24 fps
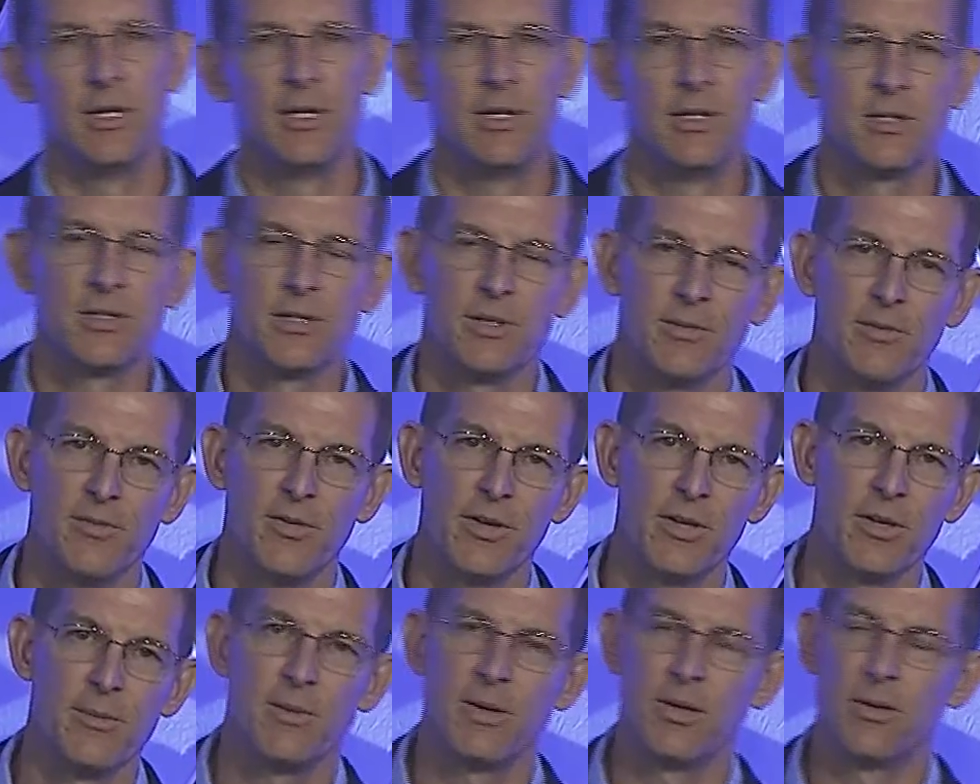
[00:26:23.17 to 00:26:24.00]
in some
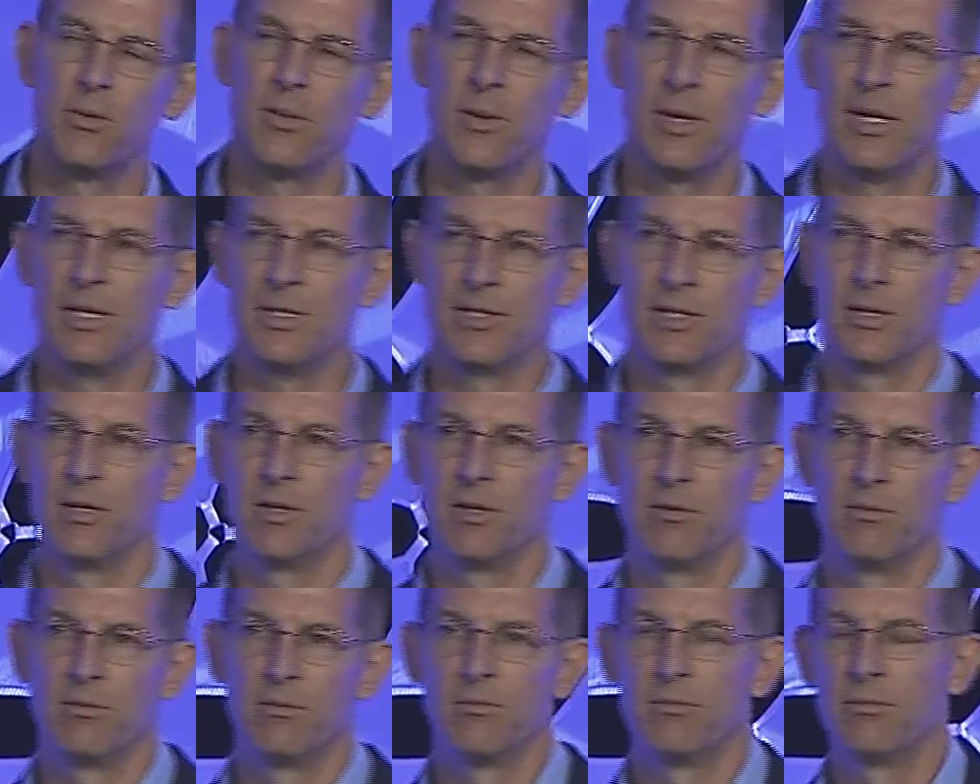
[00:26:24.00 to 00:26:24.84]
fundamental ways that
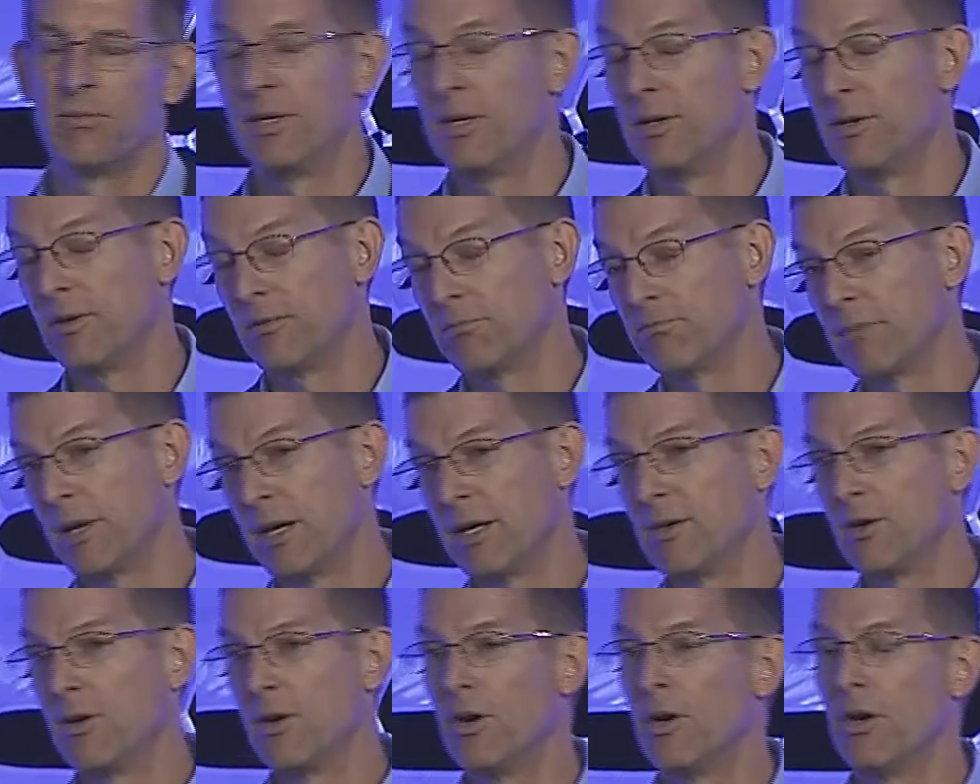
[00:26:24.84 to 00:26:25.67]
are
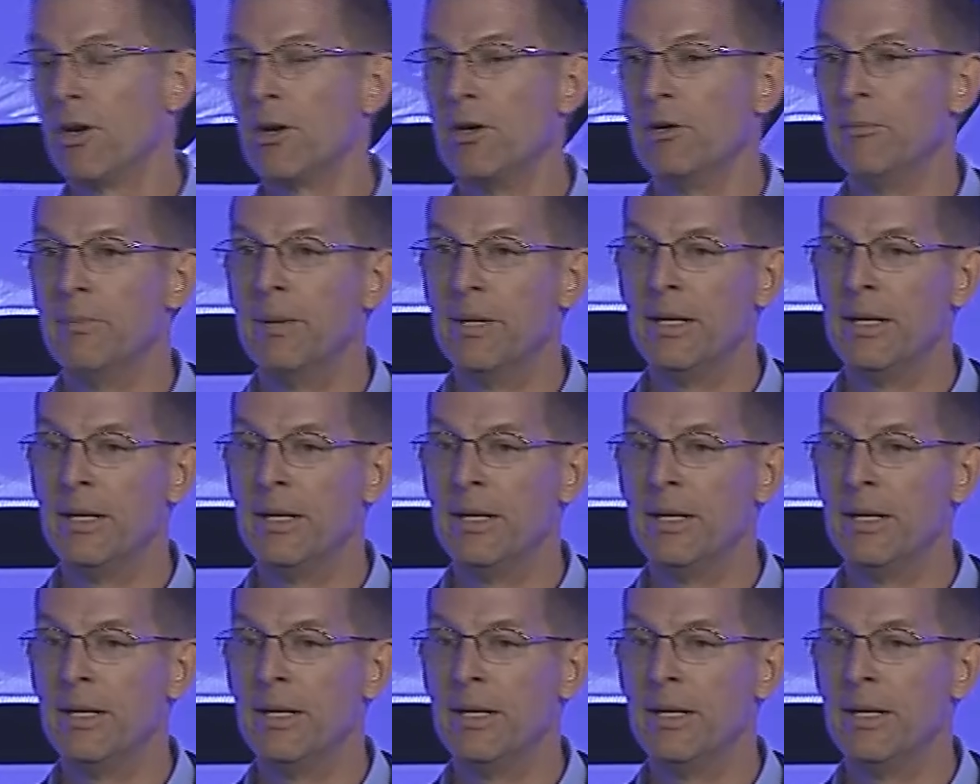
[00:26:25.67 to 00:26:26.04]
kind of hard.